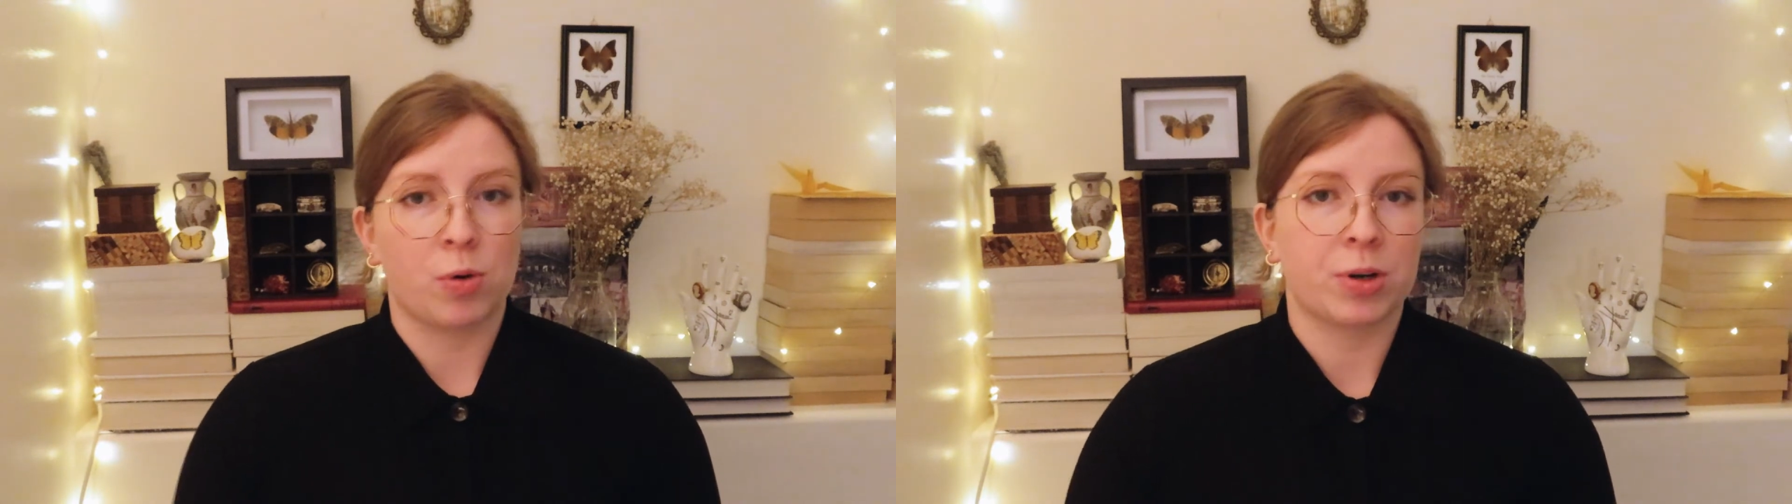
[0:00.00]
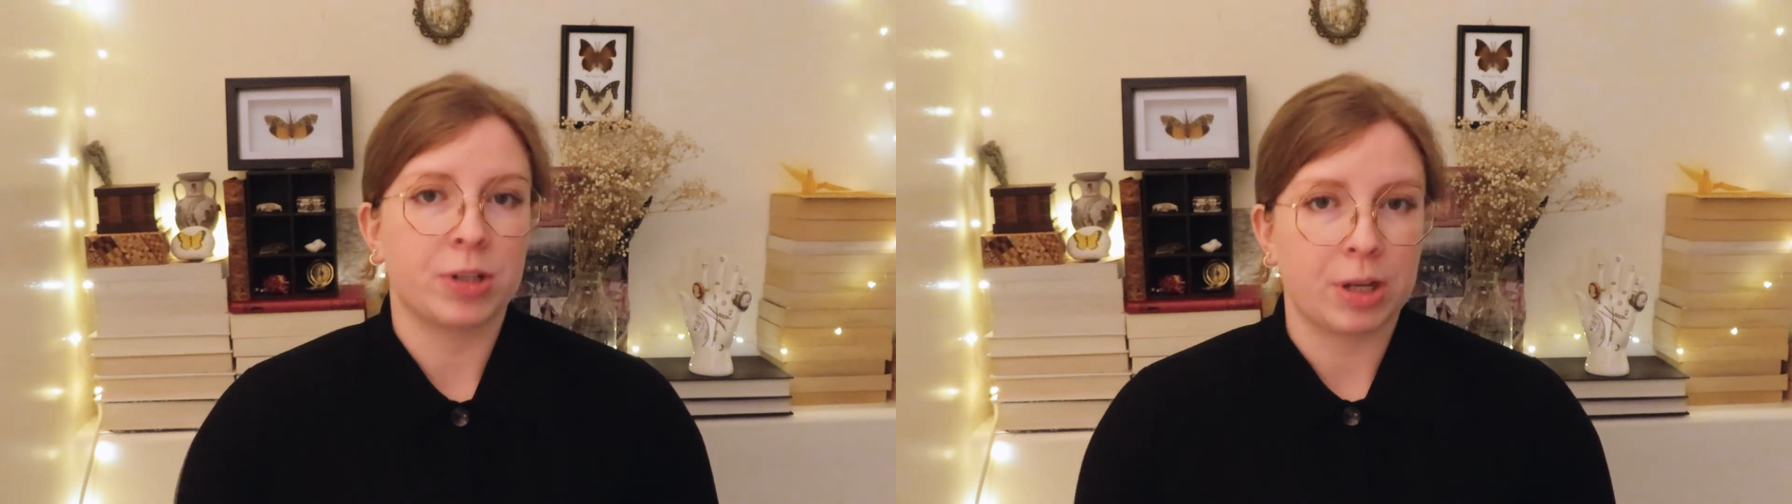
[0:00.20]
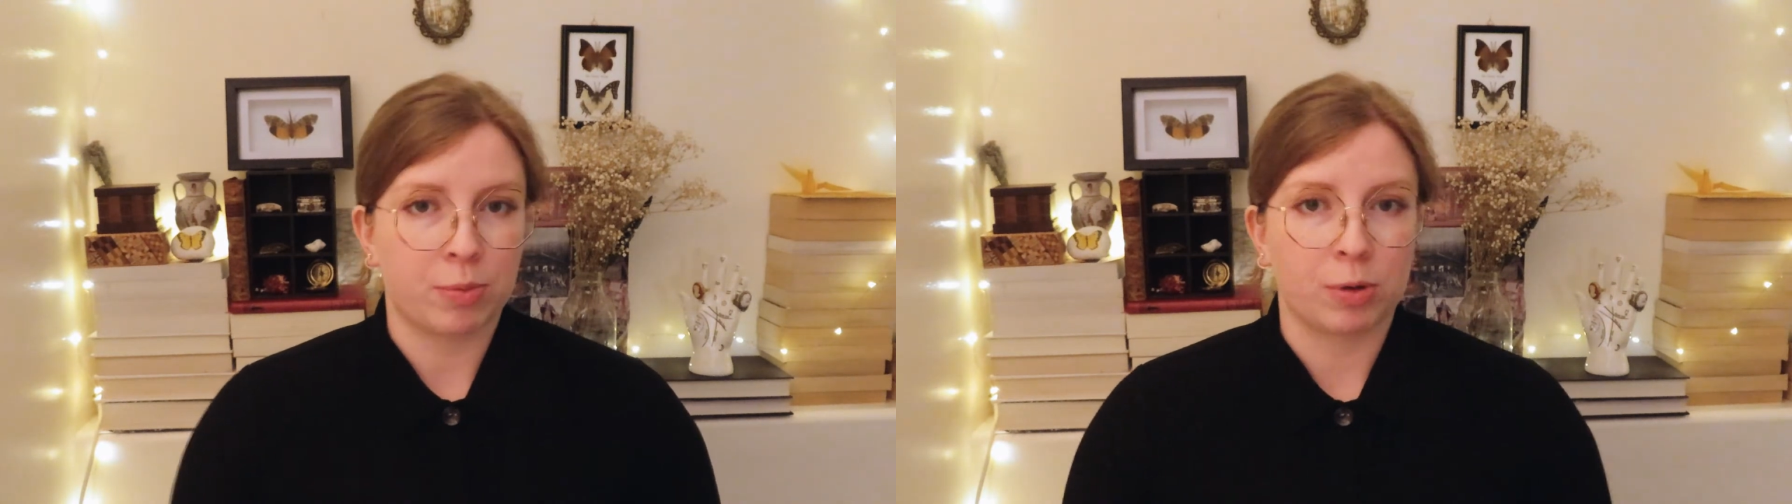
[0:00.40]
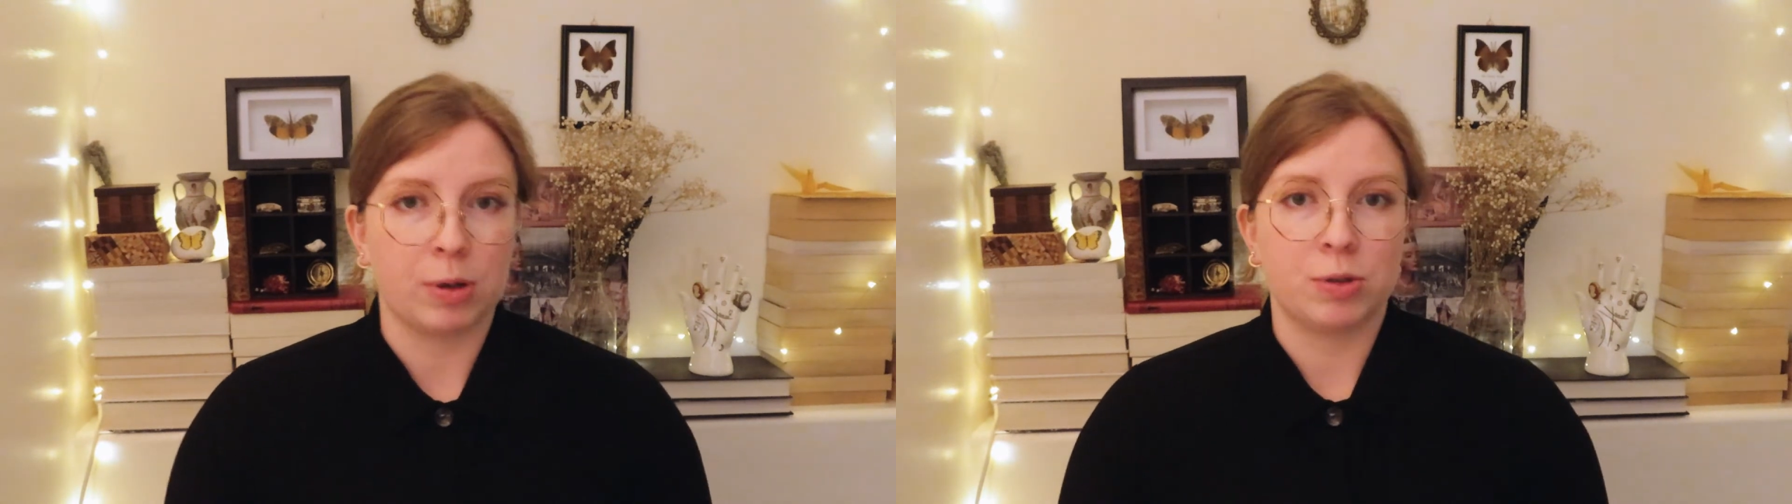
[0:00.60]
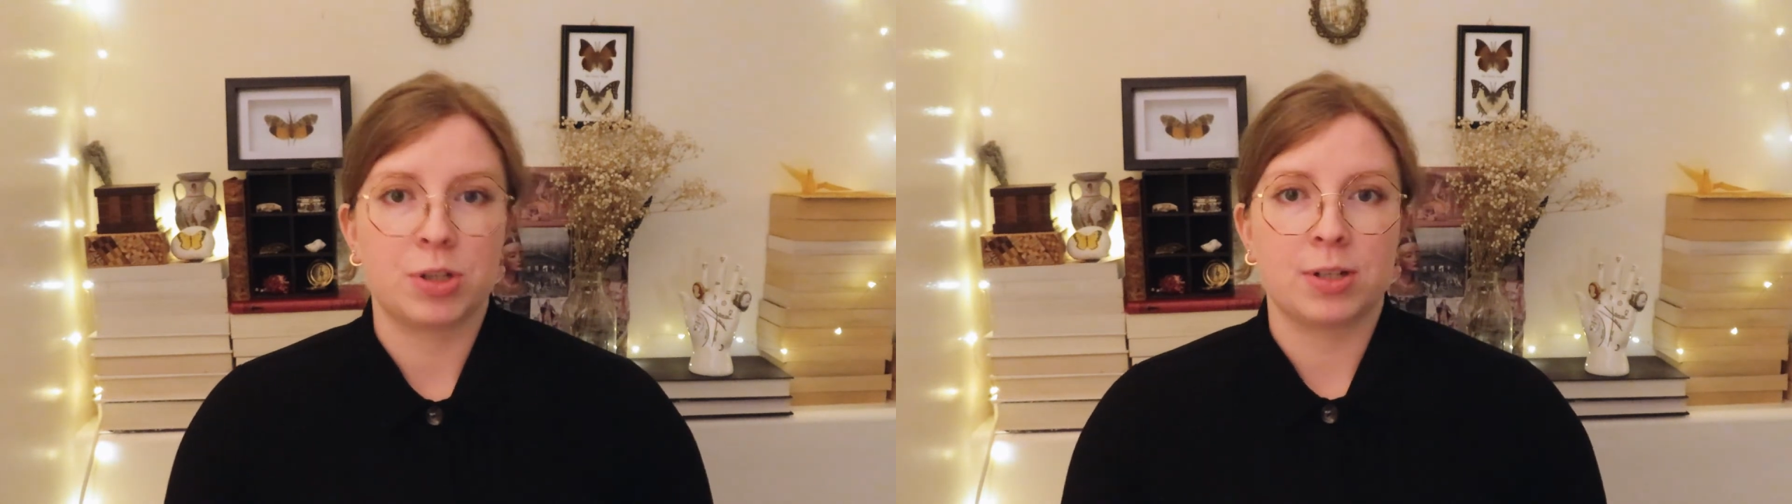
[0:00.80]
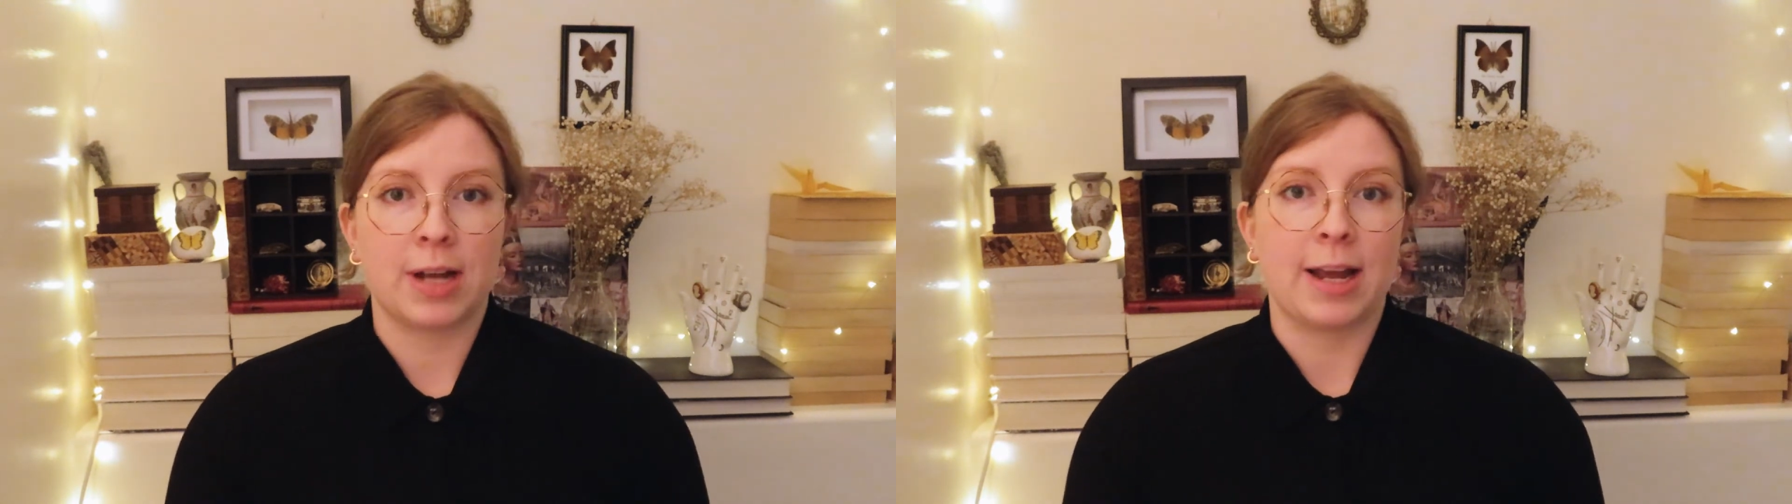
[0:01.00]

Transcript: orderly approach